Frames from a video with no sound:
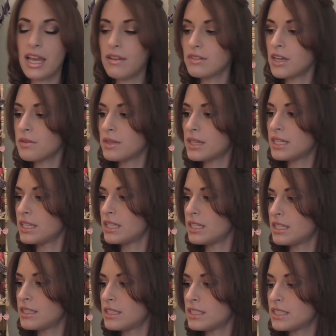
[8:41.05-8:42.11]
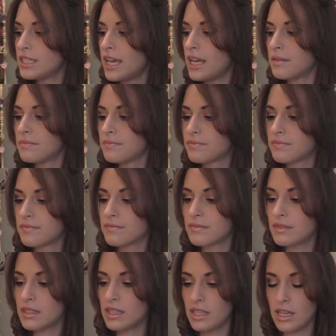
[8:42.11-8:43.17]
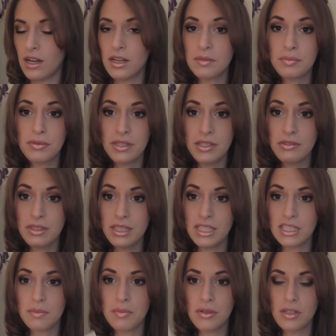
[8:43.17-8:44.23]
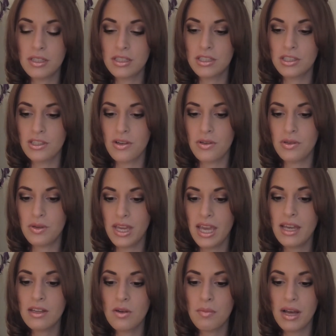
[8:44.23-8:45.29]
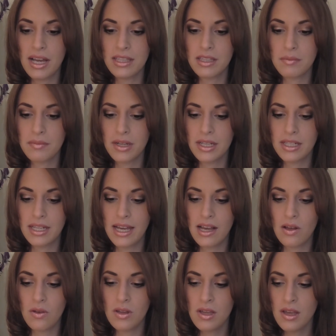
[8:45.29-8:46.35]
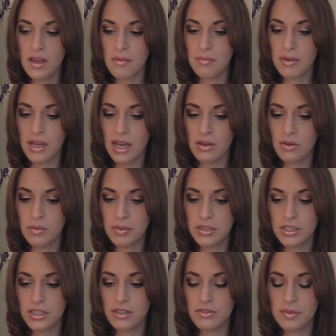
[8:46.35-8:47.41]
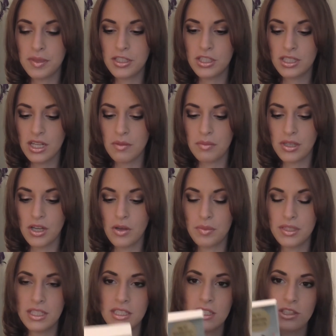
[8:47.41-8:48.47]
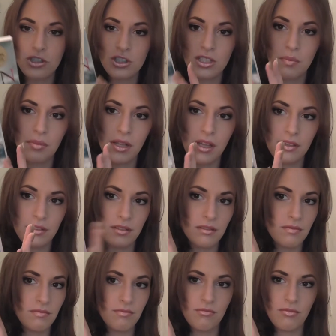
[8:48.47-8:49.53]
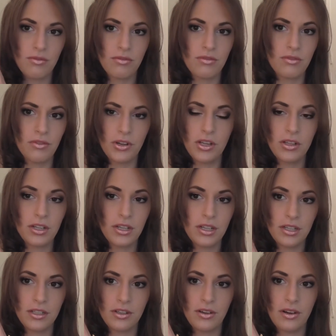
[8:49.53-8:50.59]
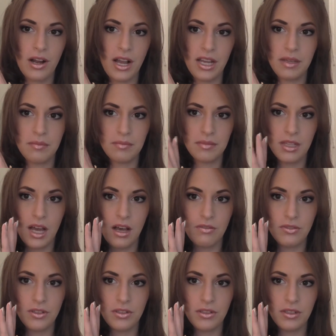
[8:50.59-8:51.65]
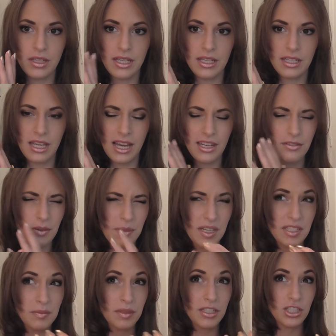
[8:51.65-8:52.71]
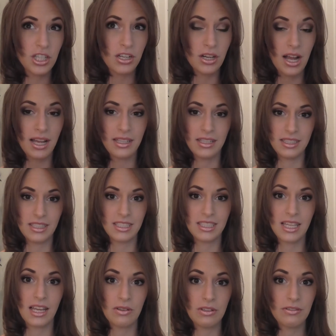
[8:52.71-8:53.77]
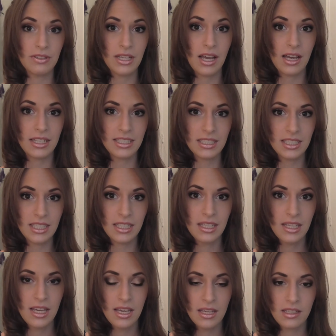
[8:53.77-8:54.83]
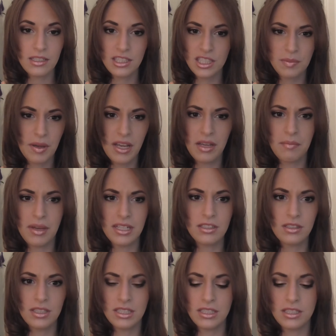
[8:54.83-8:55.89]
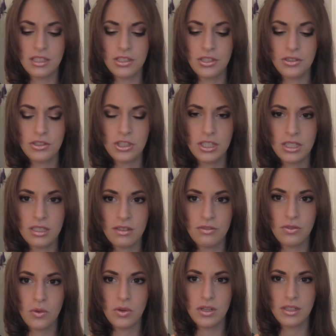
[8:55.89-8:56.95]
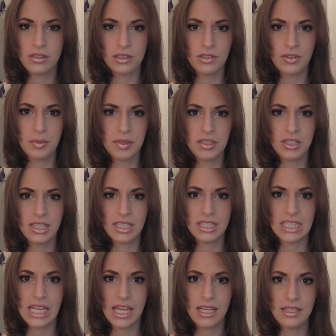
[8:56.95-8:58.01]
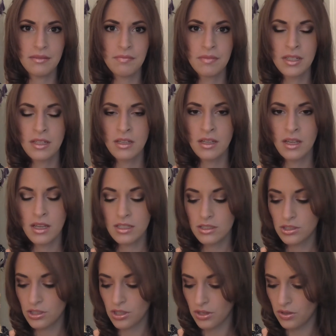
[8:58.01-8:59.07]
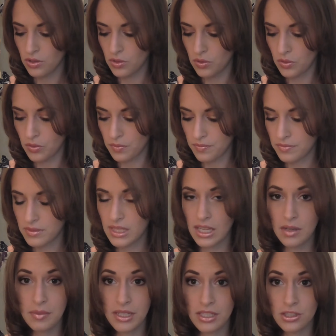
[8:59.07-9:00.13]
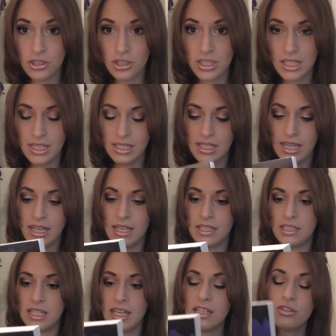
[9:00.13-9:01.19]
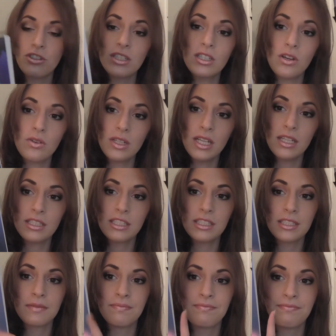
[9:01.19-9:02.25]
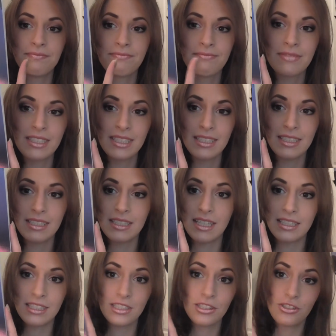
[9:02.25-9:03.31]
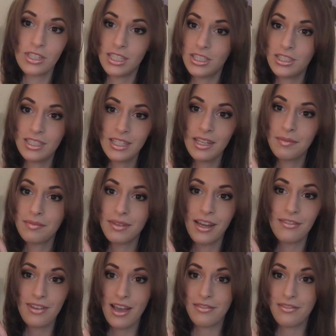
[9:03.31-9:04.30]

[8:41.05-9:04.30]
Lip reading: I have not read any of these yet. They are pre-release books, so you can't go buy them right now, but I will put their information down below. But this is just a blunt thriller crime novel. It kind of reminded me of Shutter Island, the sound of it, honestly, because it's by a mental institution for the criminally insane. So that'll be interesting. And Tantric Coconuts, that's the strangest name I've